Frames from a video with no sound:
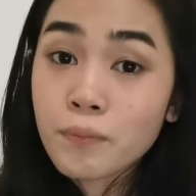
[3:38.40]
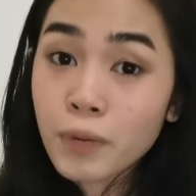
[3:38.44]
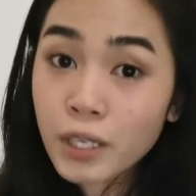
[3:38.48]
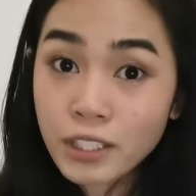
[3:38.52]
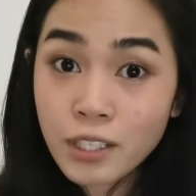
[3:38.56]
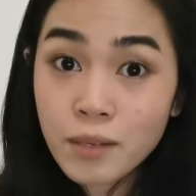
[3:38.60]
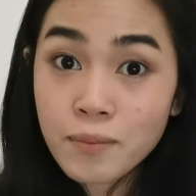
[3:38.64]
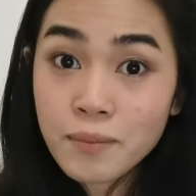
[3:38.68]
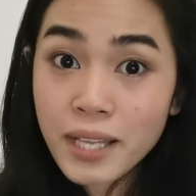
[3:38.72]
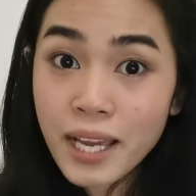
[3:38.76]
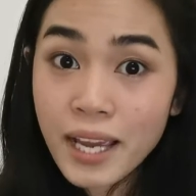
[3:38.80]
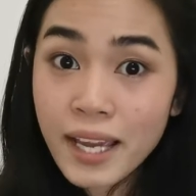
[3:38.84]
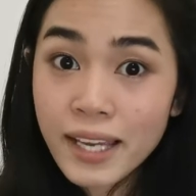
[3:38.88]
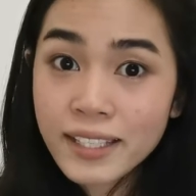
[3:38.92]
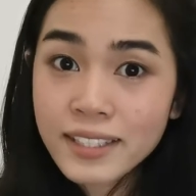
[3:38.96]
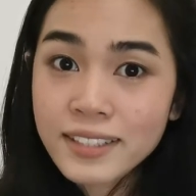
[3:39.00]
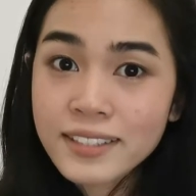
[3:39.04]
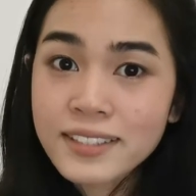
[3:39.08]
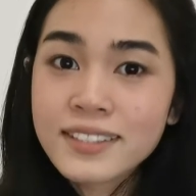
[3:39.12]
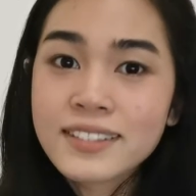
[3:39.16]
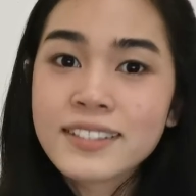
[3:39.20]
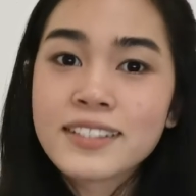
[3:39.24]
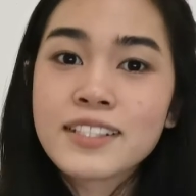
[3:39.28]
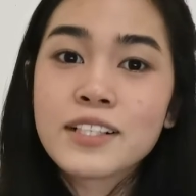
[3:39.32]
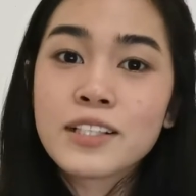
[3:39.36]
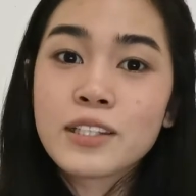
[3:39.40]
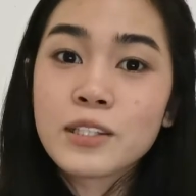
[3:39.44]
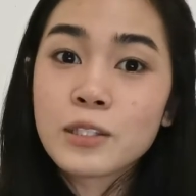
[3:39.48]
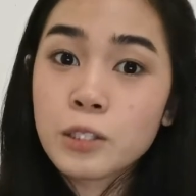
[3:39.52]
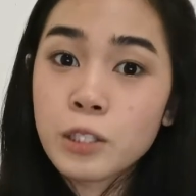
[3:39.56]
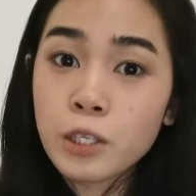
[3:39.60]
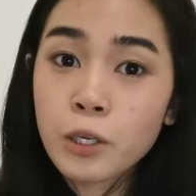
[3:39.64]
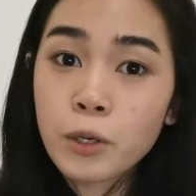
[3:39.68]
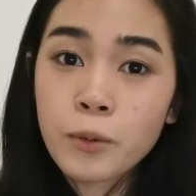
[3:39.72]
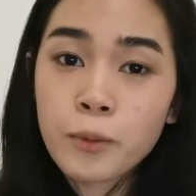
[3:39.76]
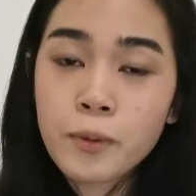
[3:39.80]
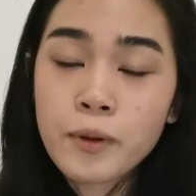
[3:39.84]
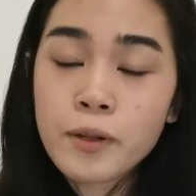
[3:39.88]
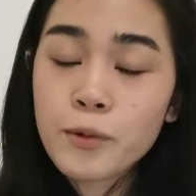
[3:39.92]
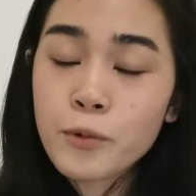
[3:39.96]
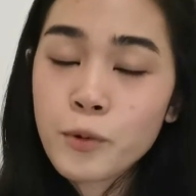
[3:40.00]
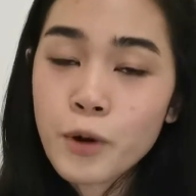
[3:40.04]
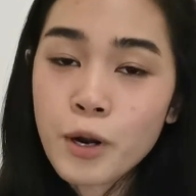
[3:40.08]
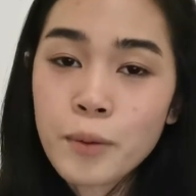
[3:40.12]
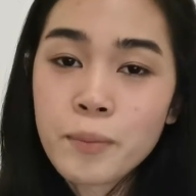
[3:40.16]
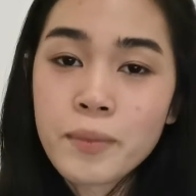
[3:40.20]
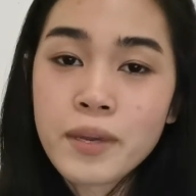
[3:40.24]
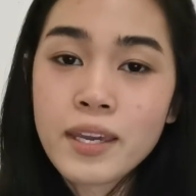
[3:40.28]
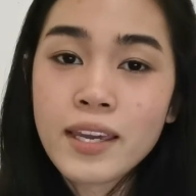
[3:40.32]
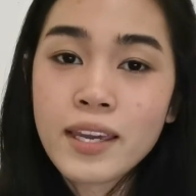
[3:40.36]
bottom line, global
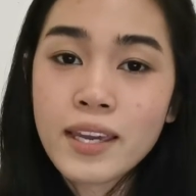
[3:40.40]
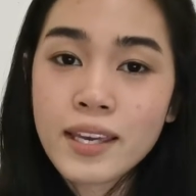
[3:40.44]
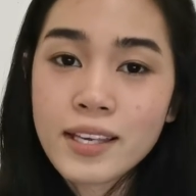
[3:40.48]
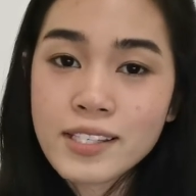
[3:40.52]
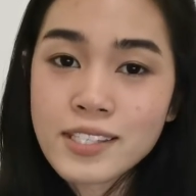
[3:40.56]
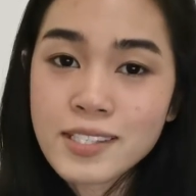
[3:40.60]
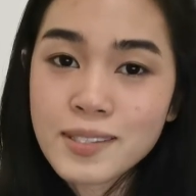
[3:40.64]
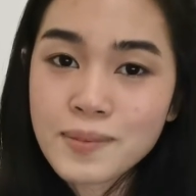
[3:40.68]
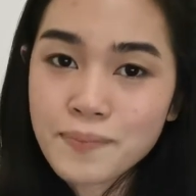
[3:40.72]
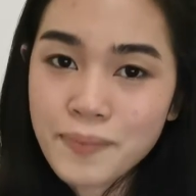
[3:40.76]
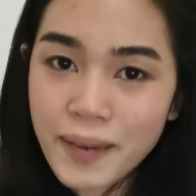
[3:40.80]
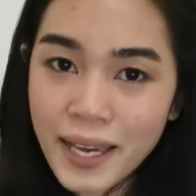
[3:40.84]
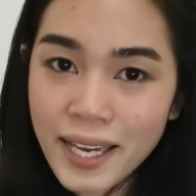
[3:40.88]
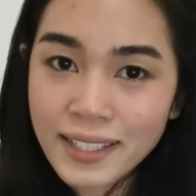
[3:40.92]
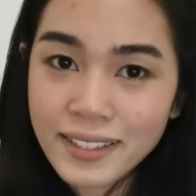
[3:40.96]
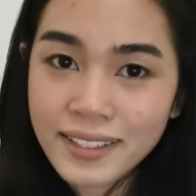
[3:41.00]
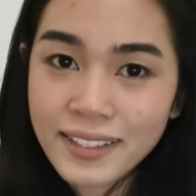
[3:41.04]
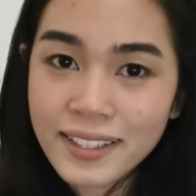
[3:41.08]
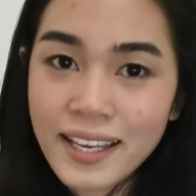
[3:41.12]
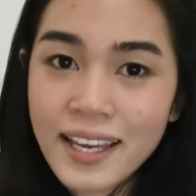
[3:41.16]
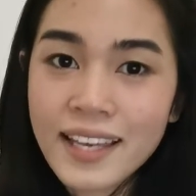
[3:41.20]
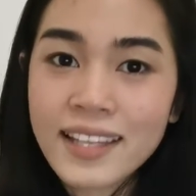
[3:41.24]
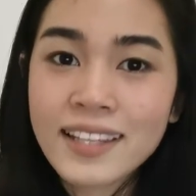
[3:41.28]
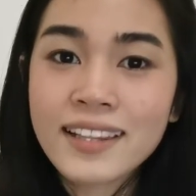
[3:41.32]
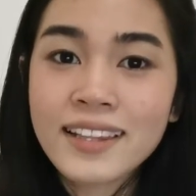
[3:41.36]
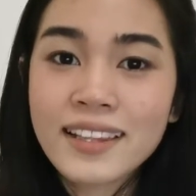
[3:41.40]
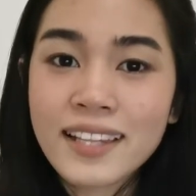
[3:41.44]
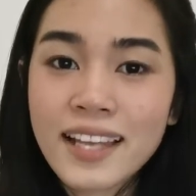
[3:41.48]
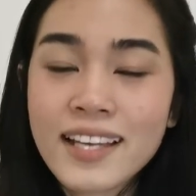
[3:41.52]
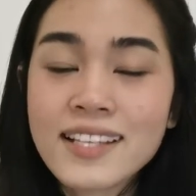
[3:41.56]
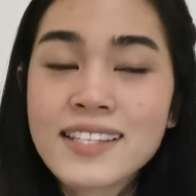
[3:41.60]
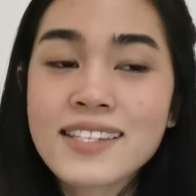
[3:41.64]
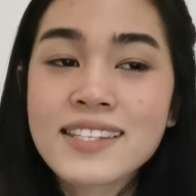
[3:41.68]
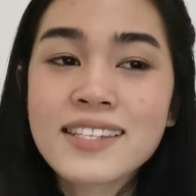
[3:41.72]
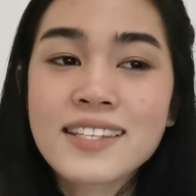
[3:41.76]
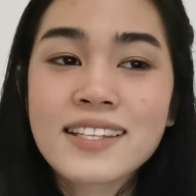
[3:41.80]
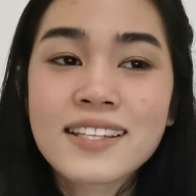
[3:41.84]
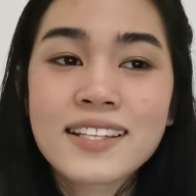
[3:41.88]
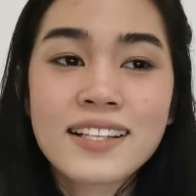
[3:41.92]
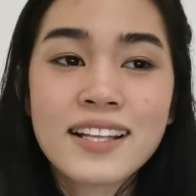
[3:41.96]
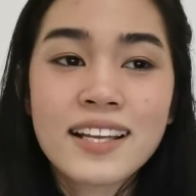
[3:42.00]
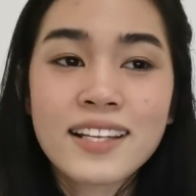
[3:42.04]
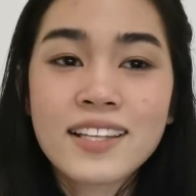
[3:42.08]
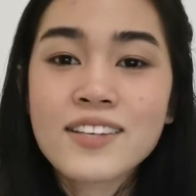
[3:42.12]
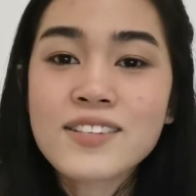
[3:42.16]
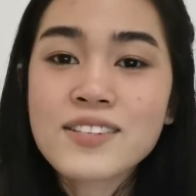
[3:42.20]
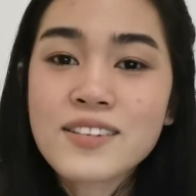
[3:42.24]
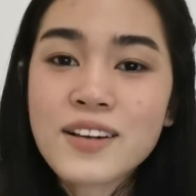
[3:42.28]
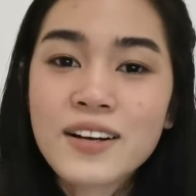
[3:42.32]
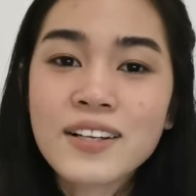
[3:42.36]
warming is bad and let's
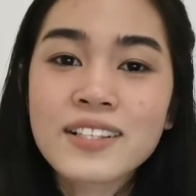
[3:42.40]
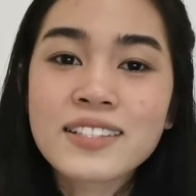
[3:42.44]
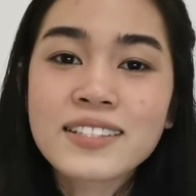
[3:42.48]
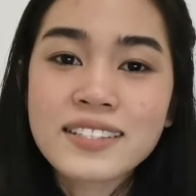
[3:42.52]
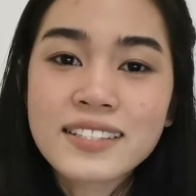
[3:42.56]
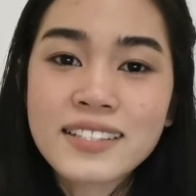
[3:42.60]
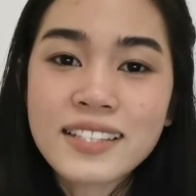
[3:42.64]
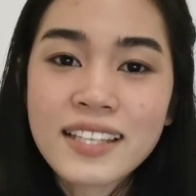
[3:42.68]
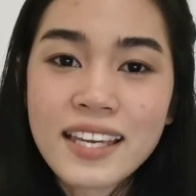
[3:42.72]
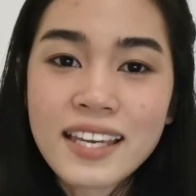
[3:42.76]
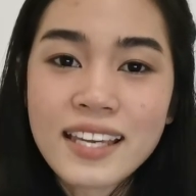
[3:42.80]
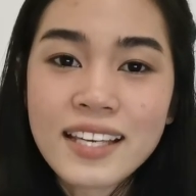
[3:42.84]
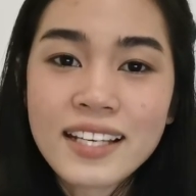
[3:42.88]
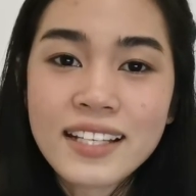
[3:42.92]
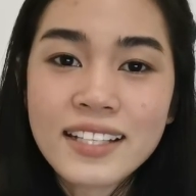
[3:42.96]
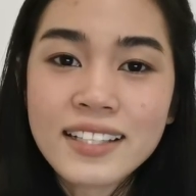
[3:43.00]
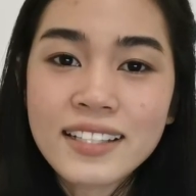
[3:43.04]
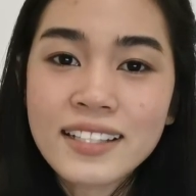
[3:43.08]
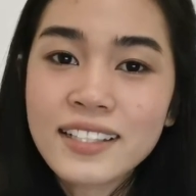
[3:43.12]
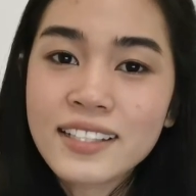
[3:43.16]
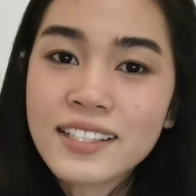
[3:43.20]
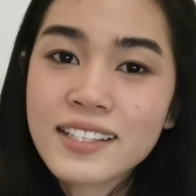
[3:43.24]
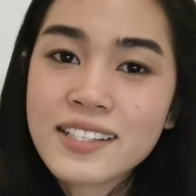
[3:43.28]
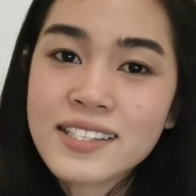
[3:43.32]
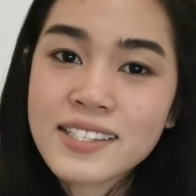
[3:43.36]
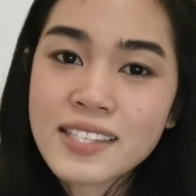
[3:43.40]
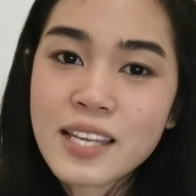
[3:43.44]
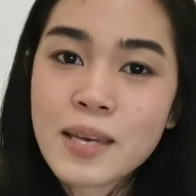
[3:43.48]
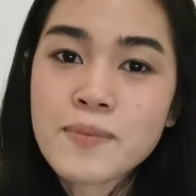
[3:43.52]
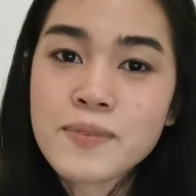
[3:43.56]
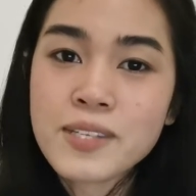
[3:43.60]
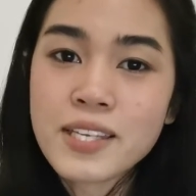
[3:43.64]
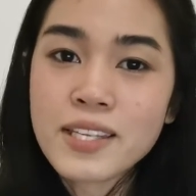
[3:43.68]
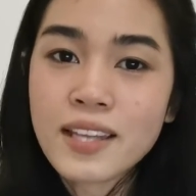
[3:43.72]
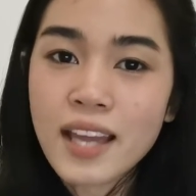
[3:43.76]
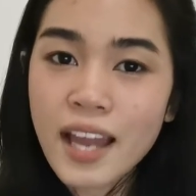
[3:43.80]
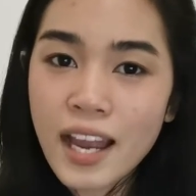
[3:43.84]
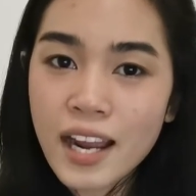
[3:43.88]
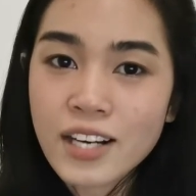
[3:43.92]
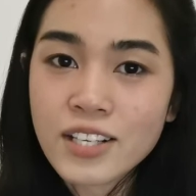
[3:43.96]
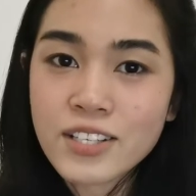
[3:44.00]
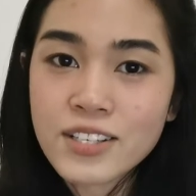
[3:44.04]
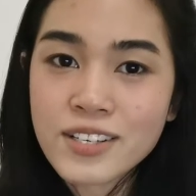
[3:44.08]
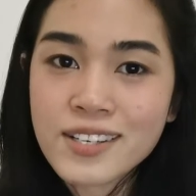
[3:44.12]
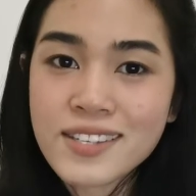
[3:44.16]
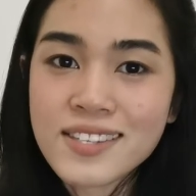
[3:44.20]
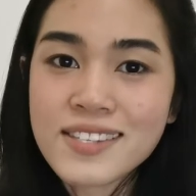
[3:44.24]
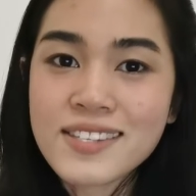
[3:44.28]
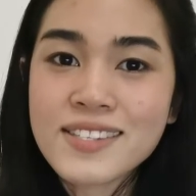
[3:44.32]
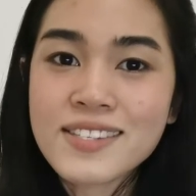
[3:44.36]
let us all take little steps and
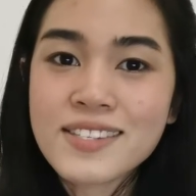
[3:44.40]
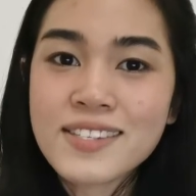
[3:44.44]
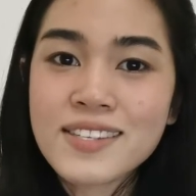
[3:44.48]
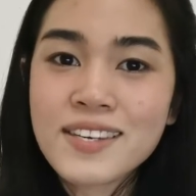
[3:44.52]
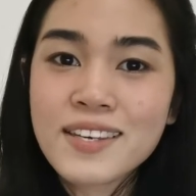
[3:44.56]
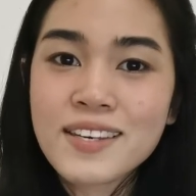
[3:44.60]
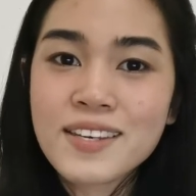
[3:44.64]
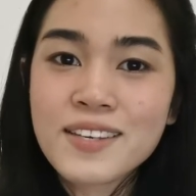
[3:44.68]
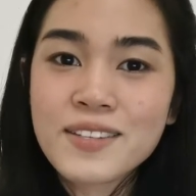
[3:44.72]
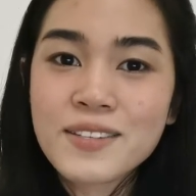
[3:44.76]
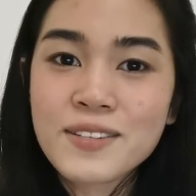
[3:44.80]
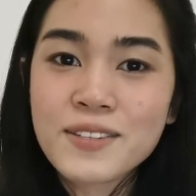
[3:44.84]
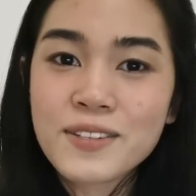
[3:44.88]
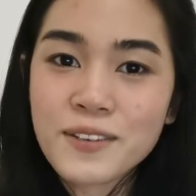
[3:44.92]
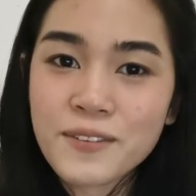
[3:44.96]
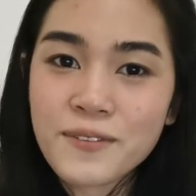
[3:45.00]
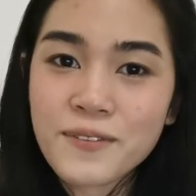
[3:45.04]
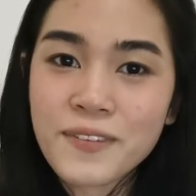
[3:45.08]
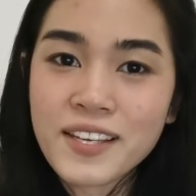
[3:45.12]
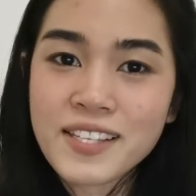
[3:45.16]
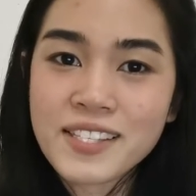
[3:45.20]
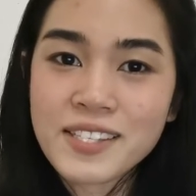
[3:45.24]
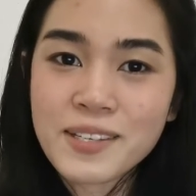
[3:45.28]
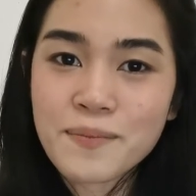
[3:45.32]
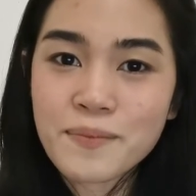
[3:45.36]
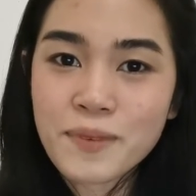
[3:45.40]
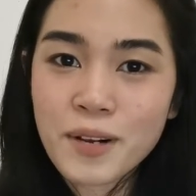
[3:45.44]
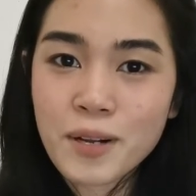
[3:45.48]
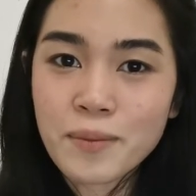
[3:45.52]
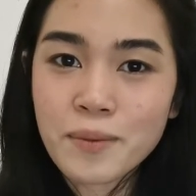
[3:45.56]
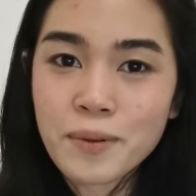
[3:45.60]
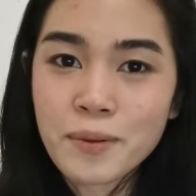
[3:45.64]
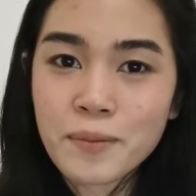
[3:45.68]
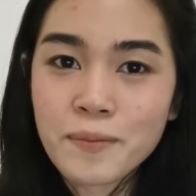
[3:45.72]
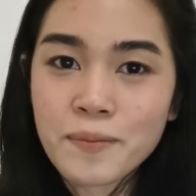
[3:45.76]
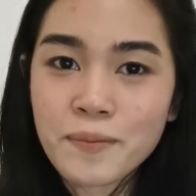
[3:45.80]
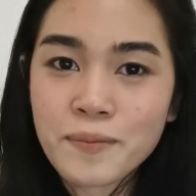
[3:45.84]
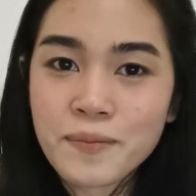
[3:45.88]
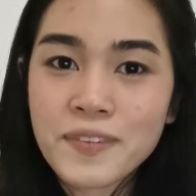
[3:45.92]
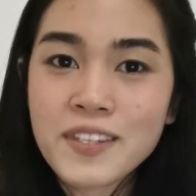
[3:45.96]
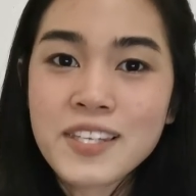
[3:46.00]
actions to fix the problem.